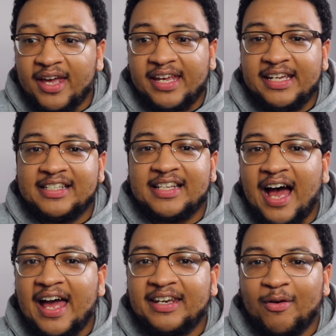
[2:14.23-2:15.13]
he's
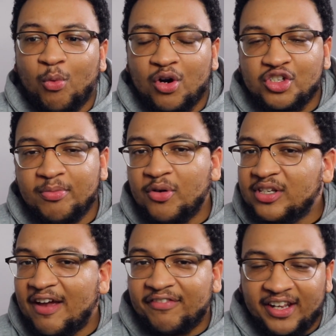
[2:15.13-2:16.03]
not the world's most
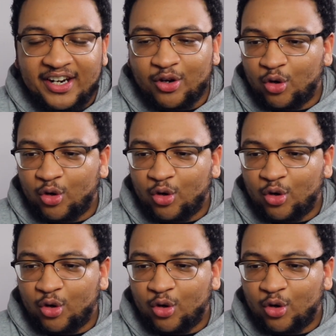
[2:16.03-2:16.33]
athletic or